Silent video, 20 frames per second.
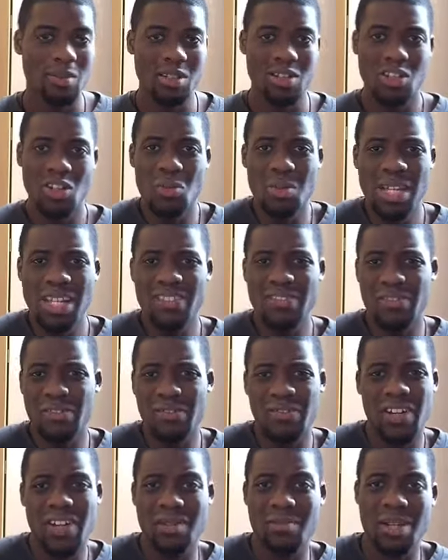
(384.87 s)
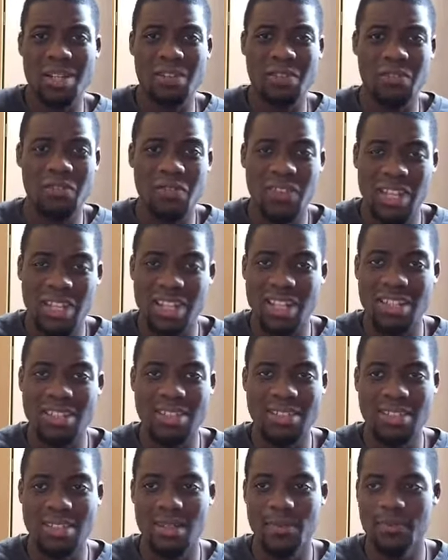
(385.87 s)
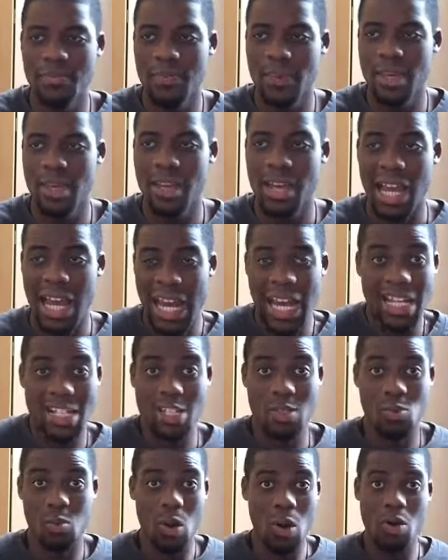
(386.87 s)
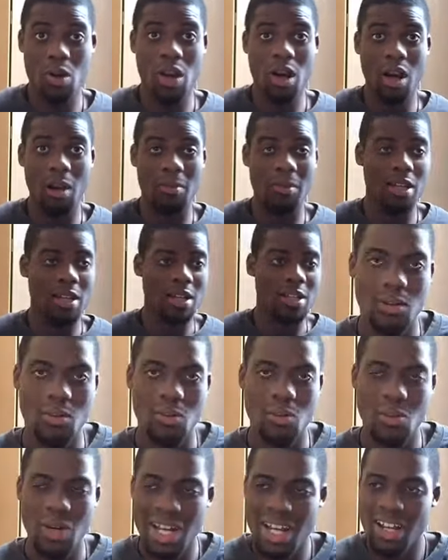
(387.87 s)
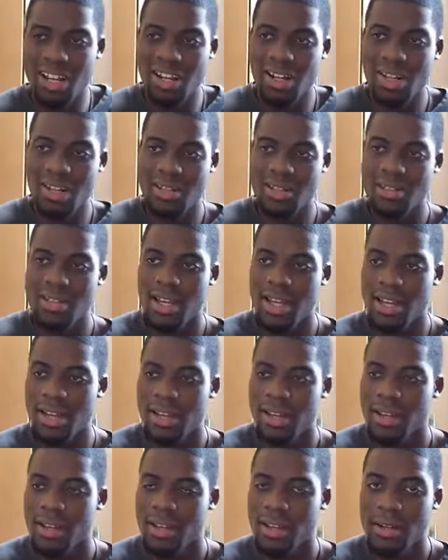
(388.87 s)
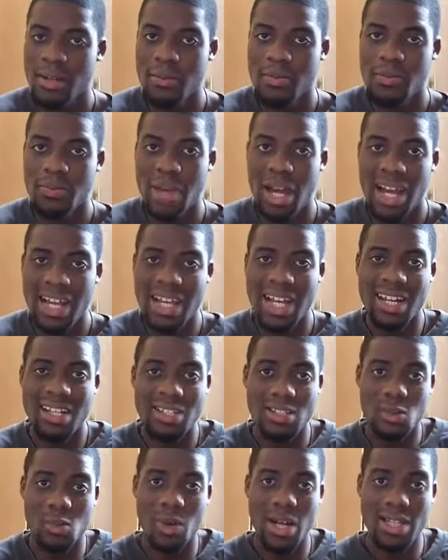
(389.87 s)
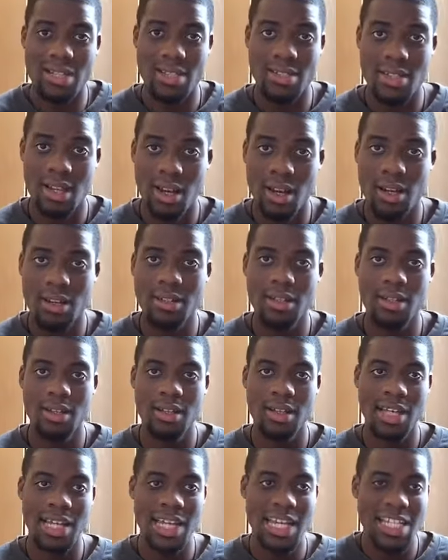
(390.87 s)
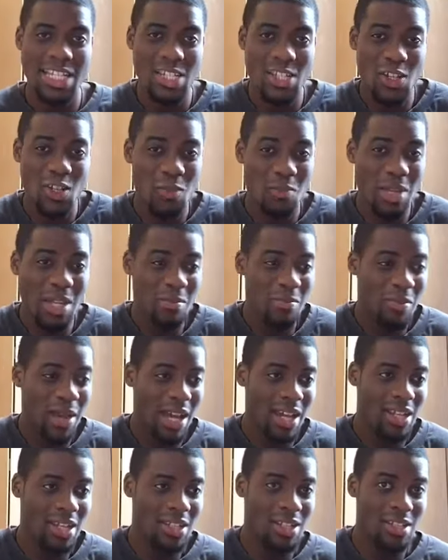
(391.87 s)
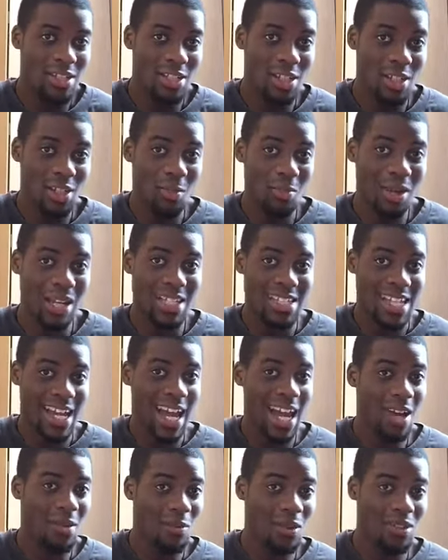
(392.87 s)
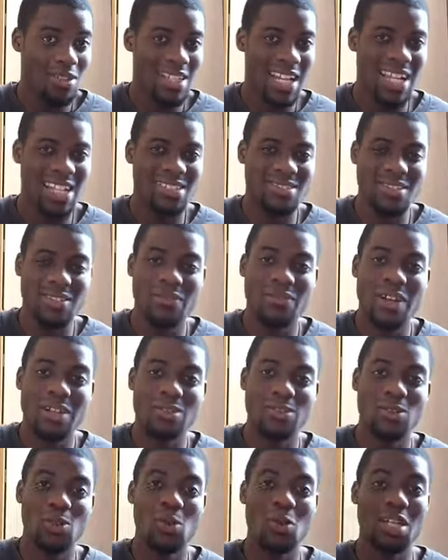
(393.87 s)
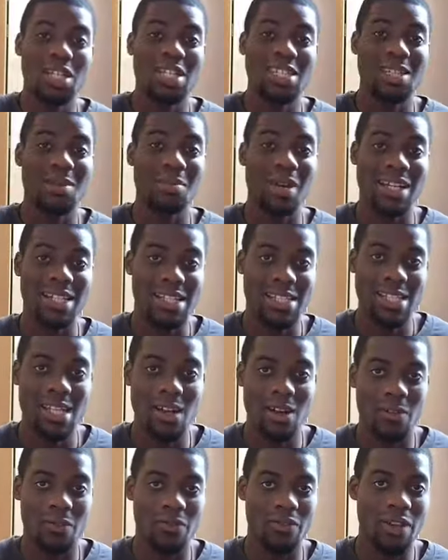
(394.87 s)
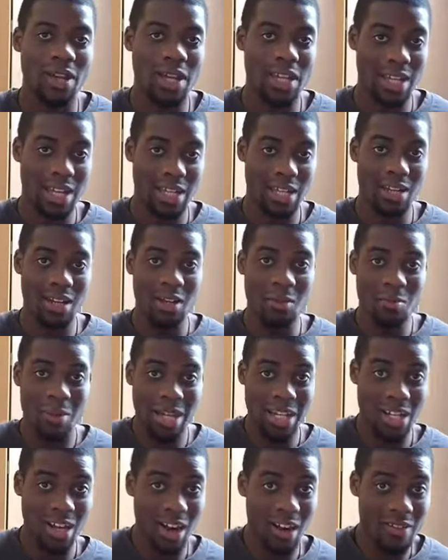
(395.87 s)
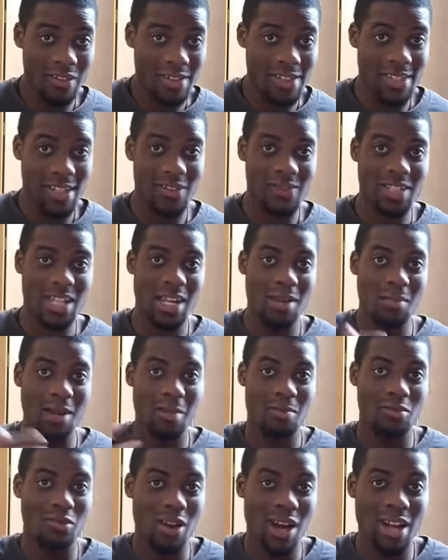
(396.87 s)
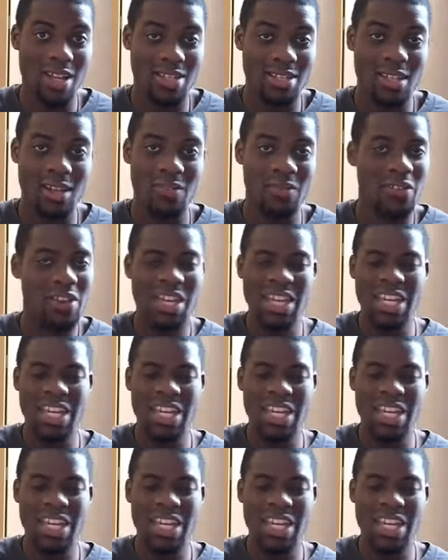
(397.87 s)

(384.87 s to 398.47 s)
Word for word: "Nobody gives a fuck about your feelings," and I just woke up when I heard her say I had it twice as hard. It took me back to the place I was, and it was as if I was talking to myself, like my current self telling my prior self,